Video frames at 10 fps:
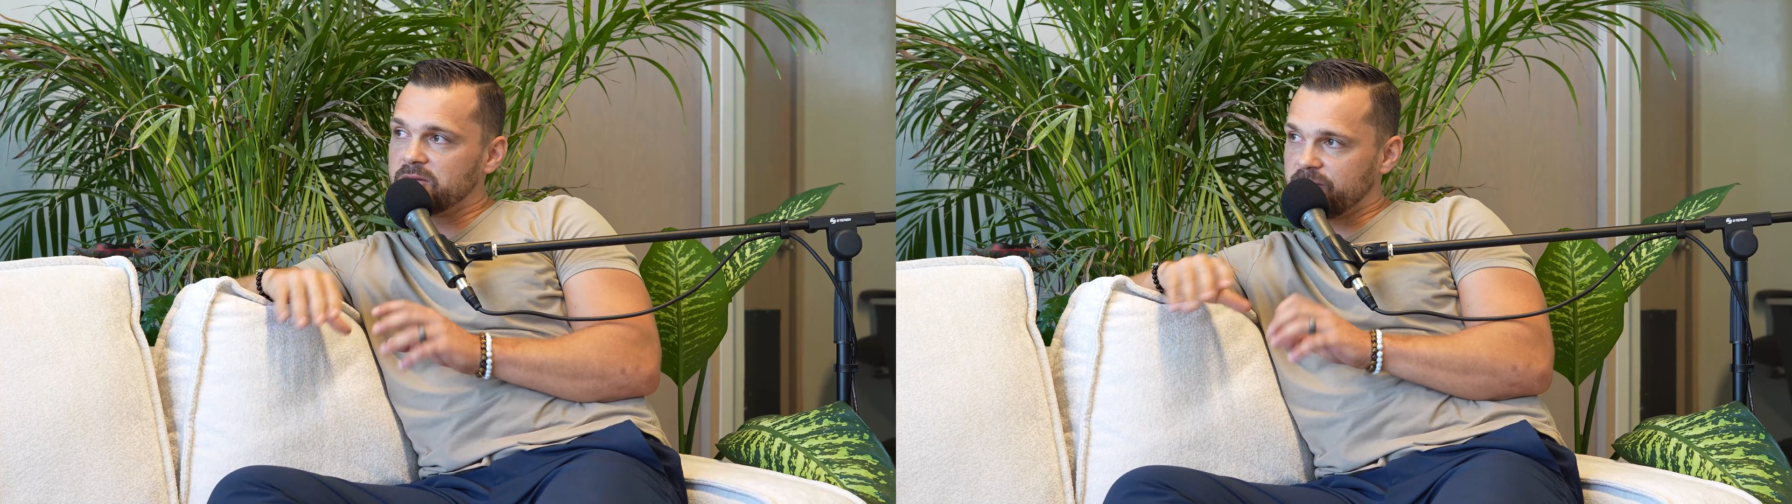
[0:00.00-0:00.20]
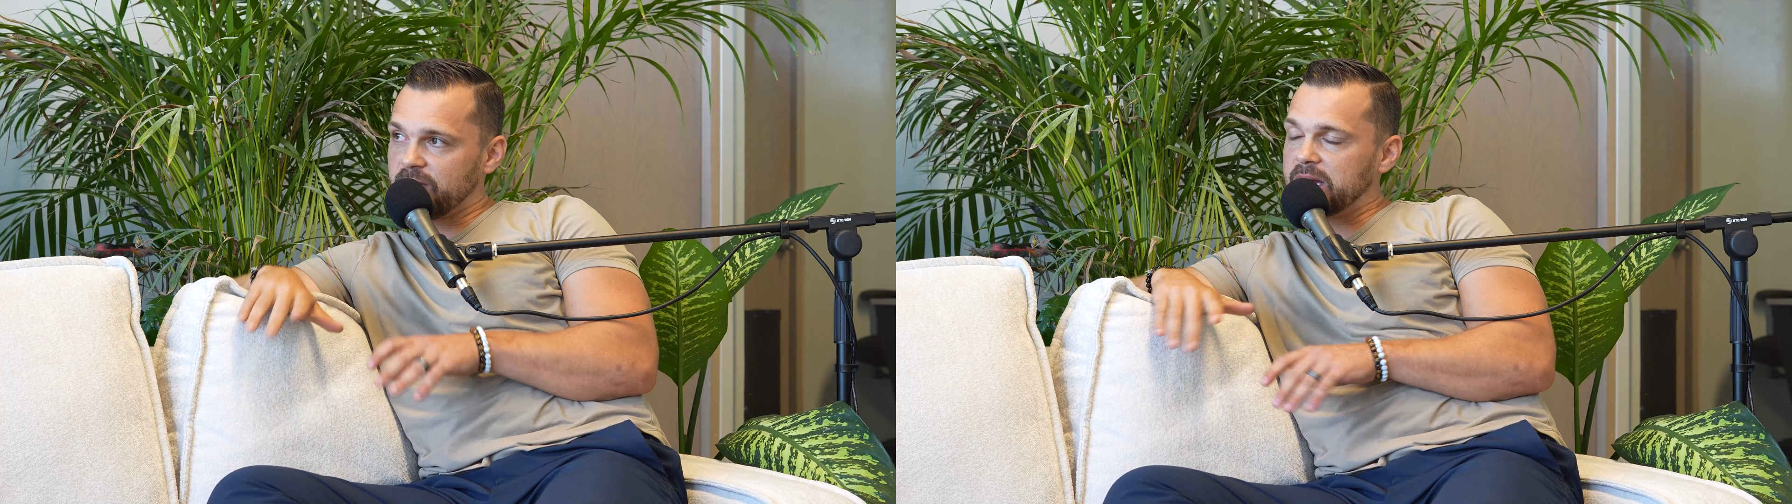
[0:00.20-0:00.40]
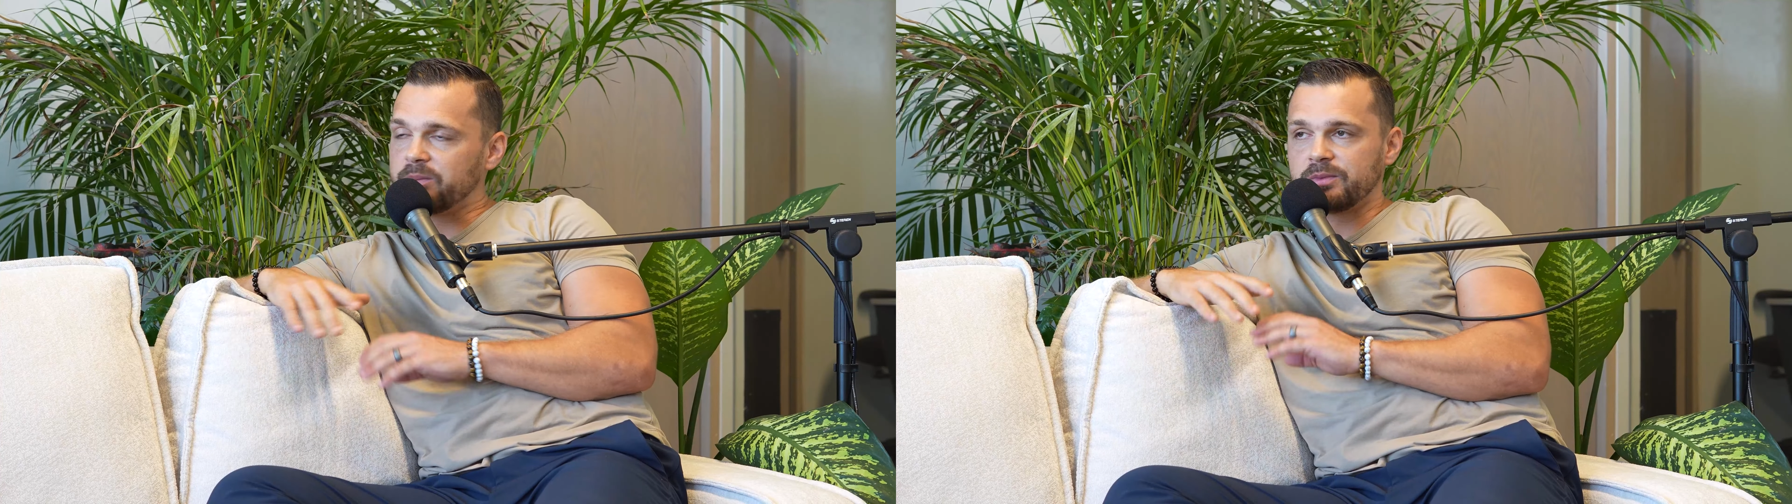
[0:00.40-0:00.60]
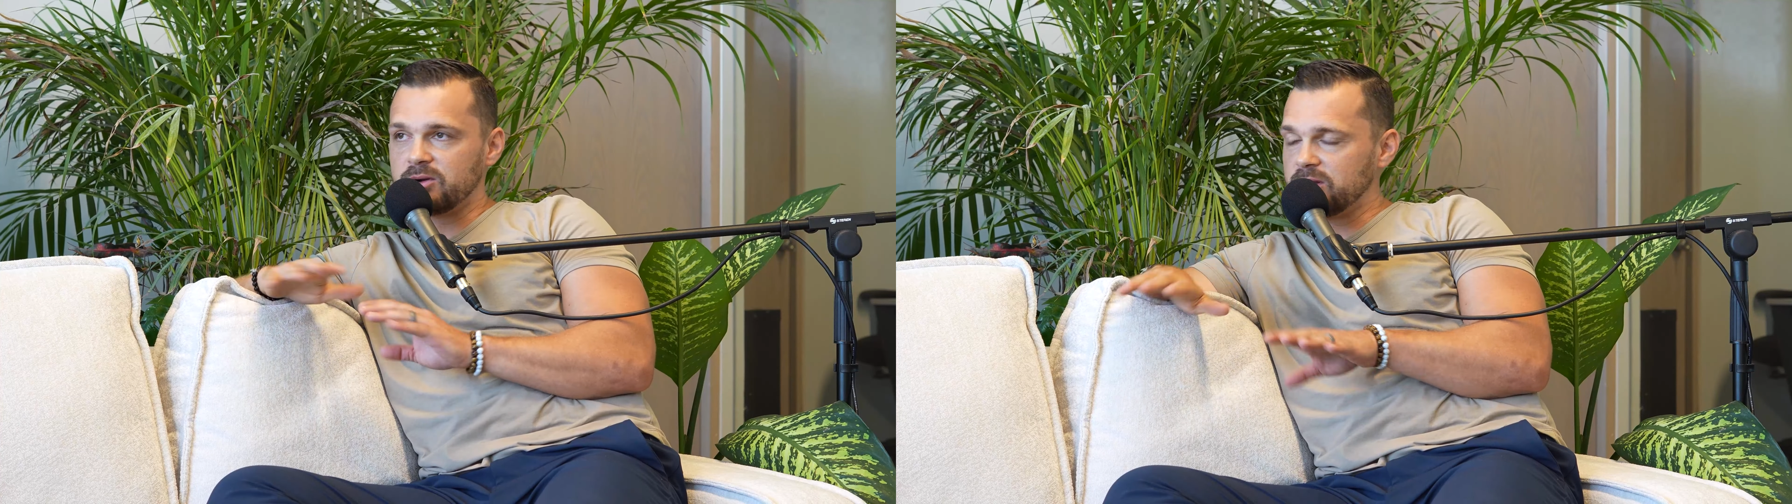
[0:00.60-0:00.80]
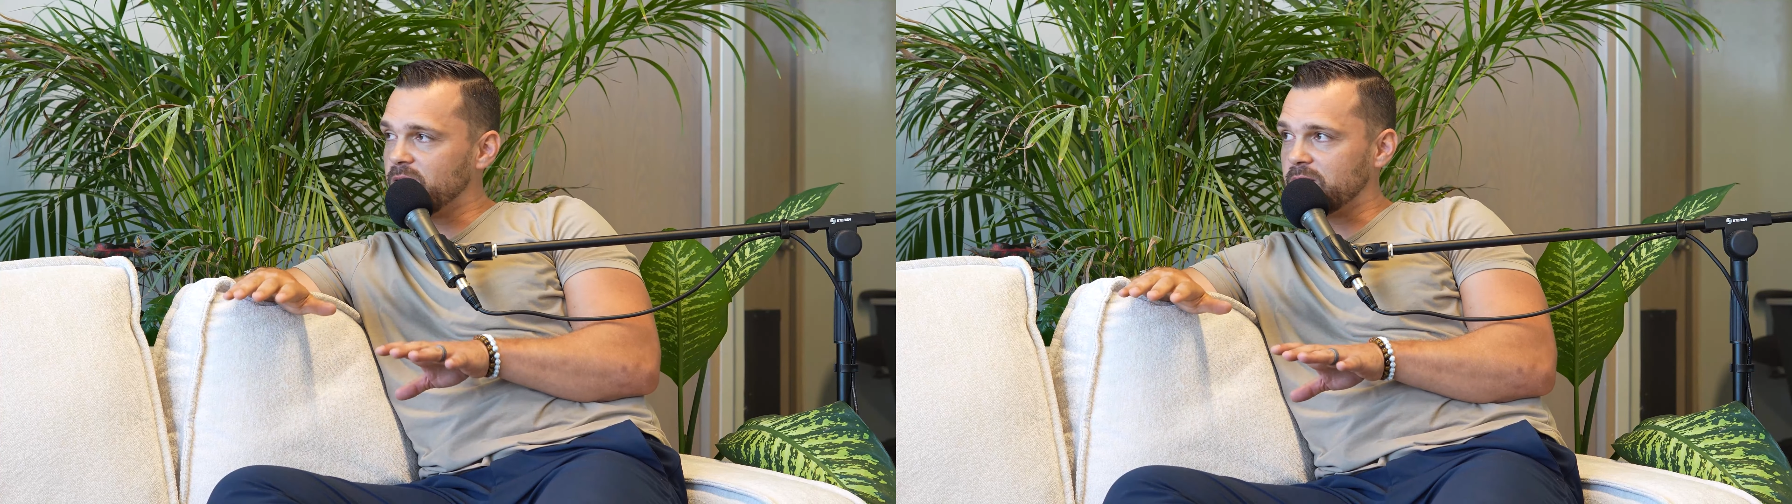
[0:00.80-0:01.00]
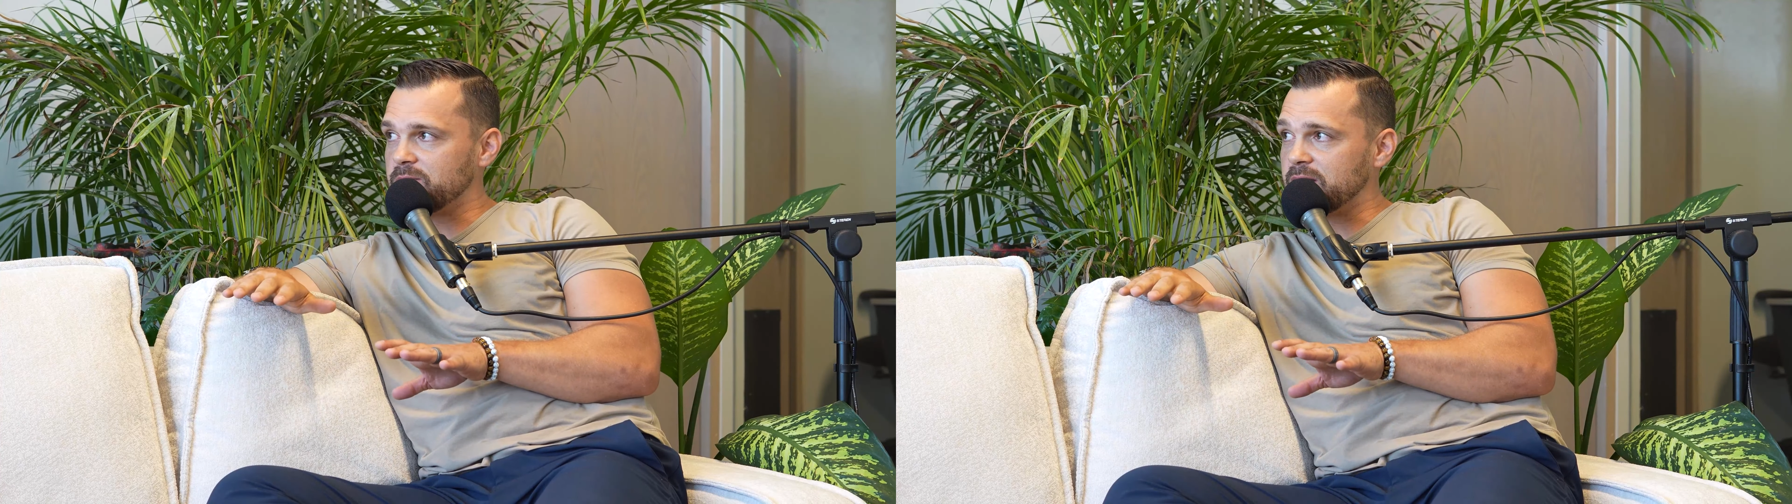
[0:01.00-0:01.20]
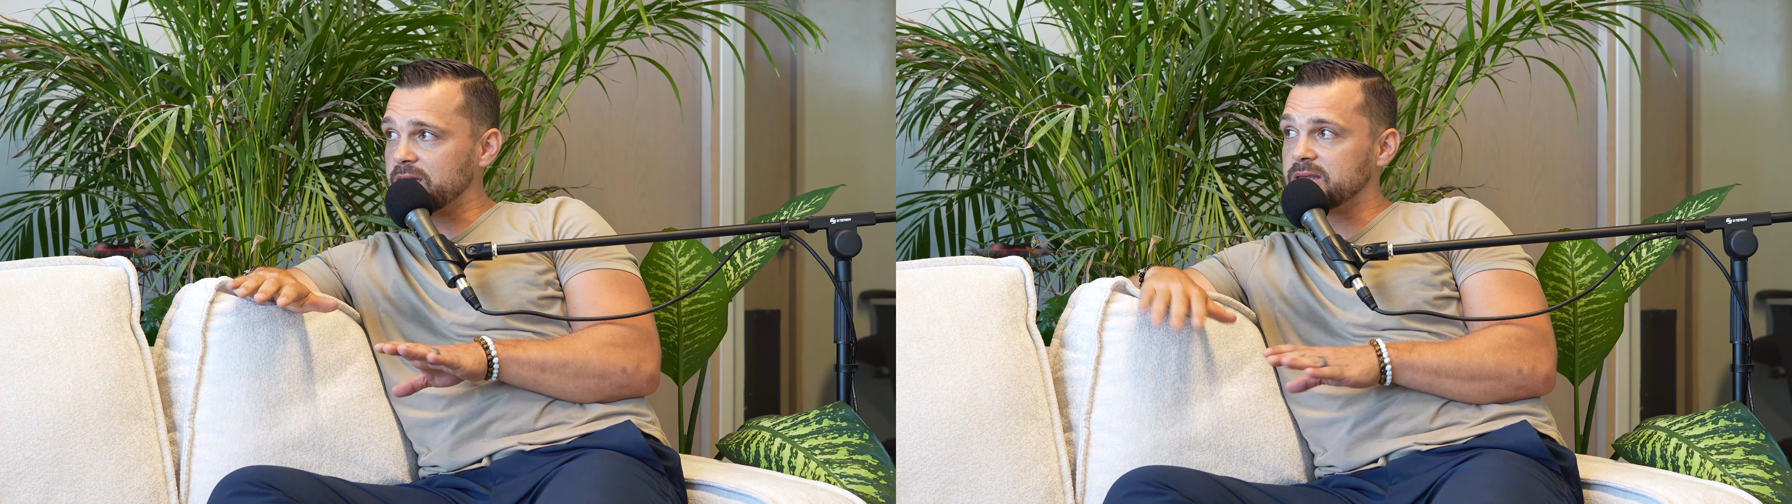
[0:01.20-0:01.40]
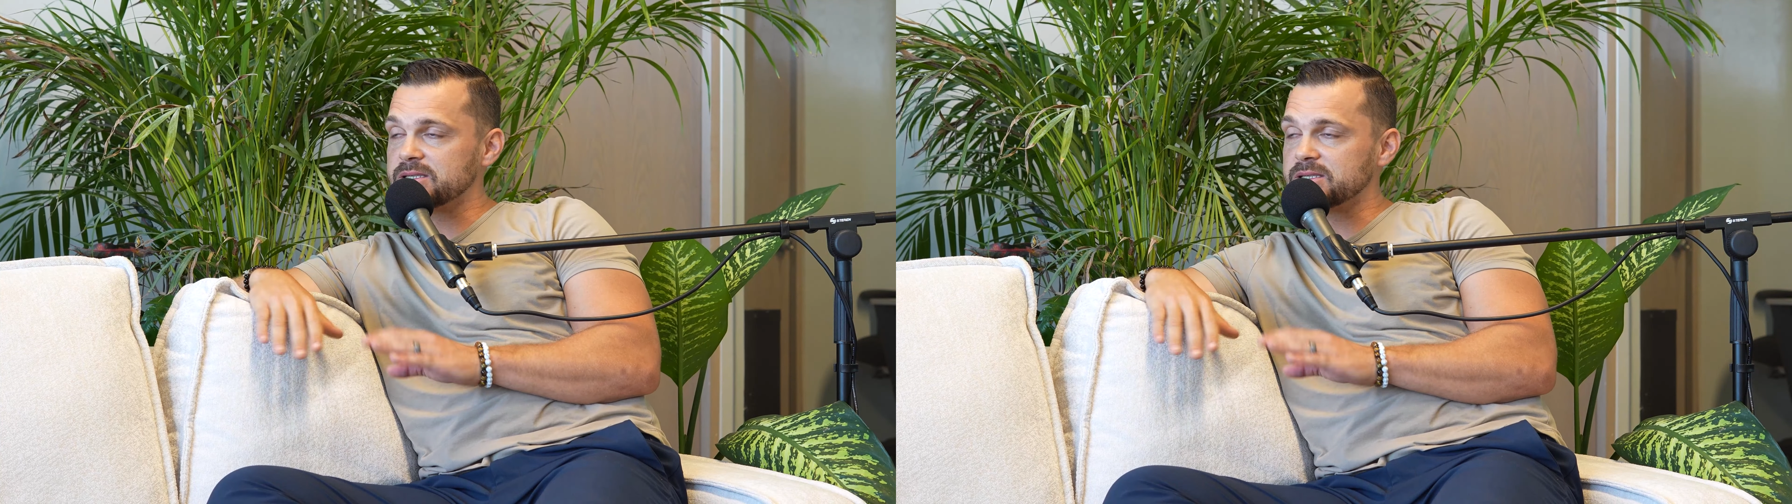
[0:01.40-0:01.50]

flip, you're in the wrong market.